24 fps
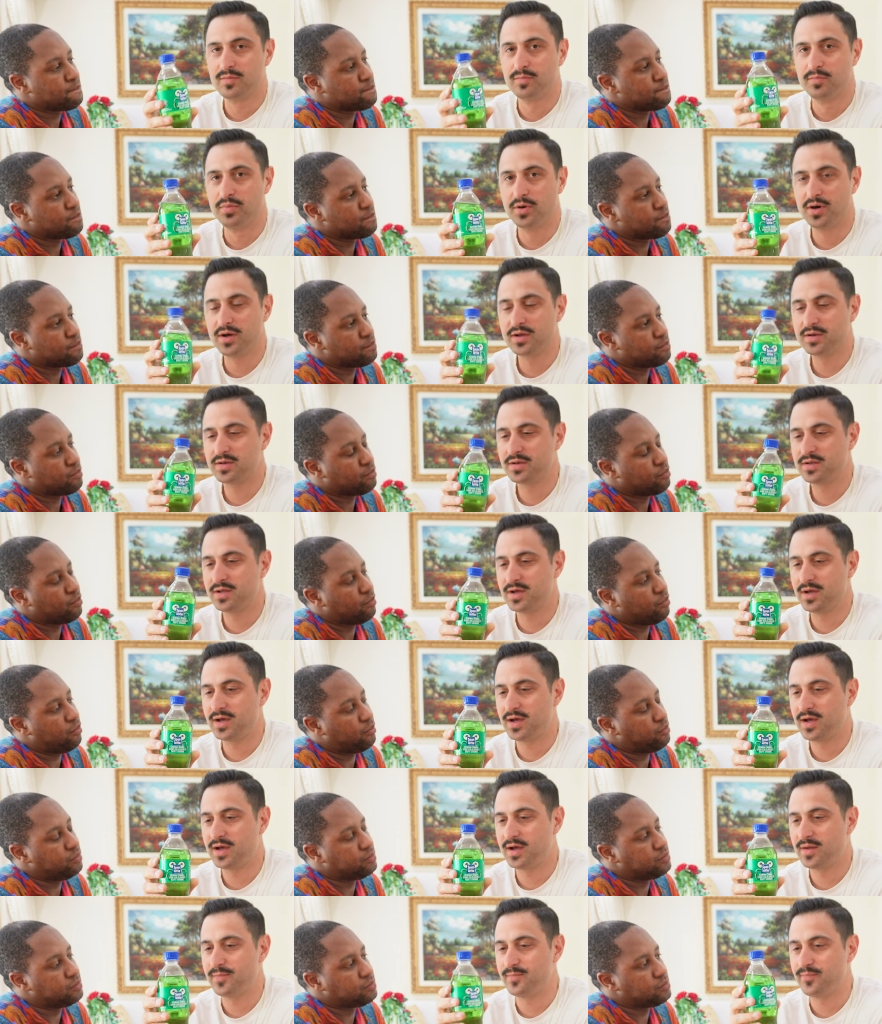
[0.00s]
Speaker 1: but
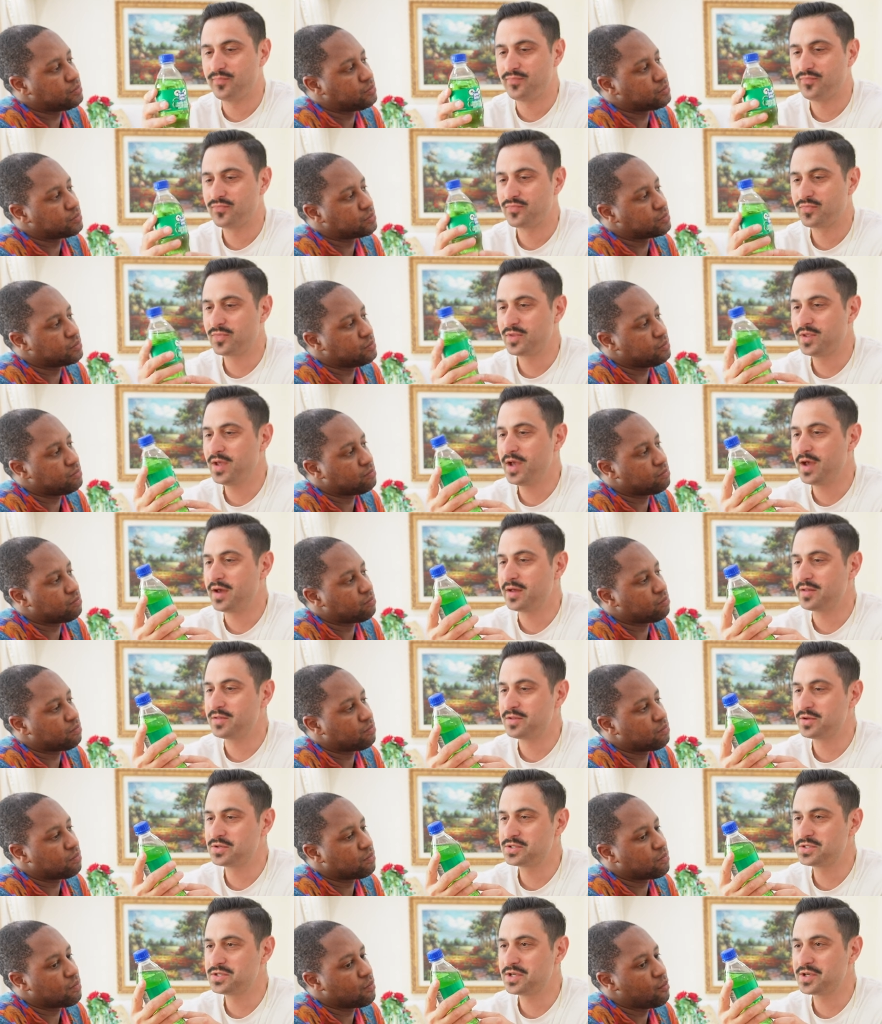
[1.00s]
um, yeah,
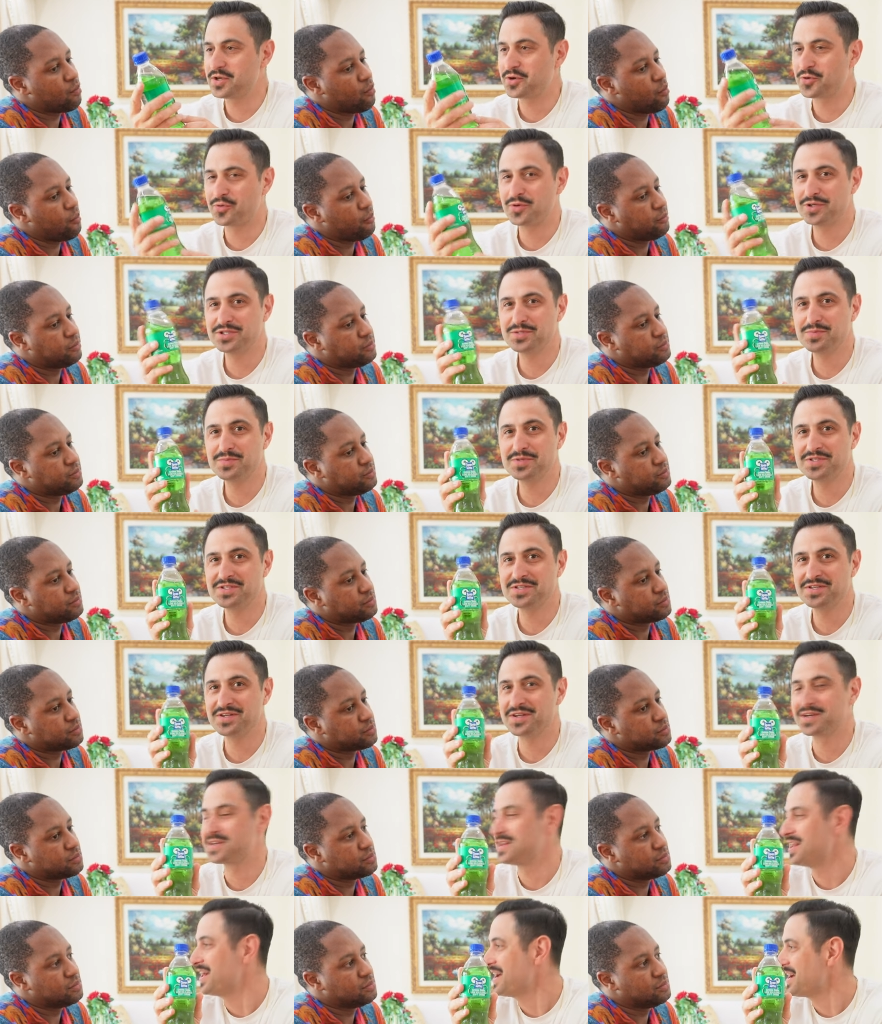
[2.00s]
it looks like Christmas
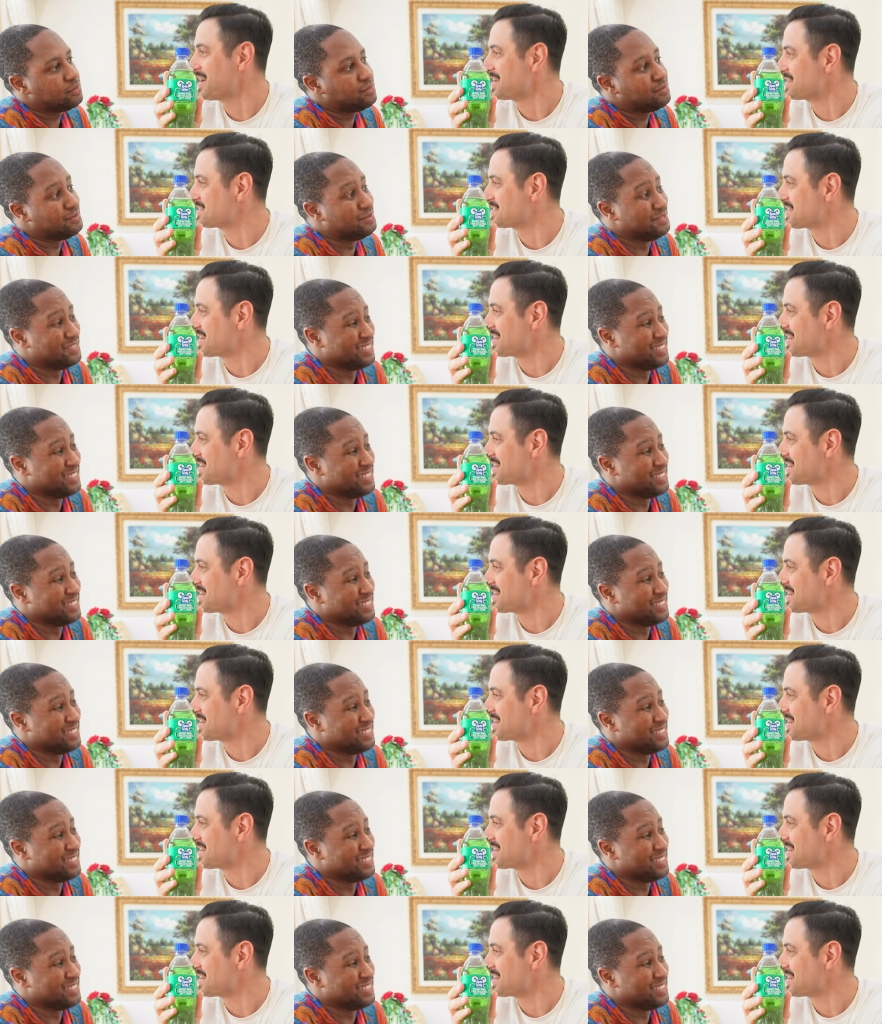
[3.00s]
in a glass,